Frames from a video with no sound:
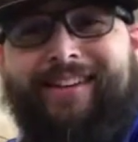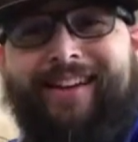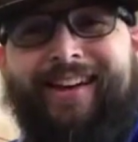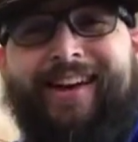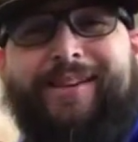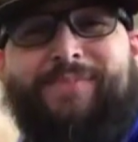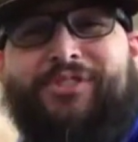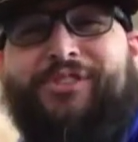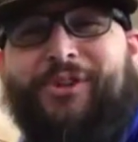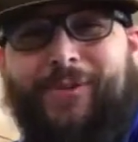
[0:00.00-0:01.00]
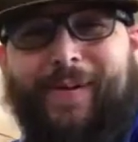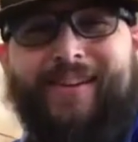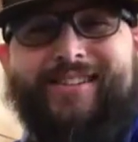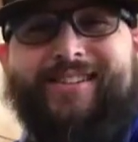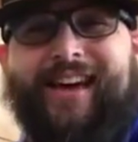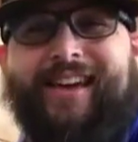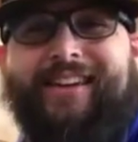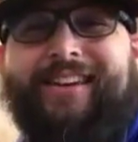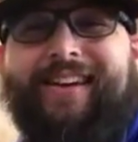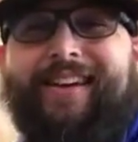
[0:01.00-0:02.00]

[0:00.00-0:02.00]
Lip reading: and I'm super excited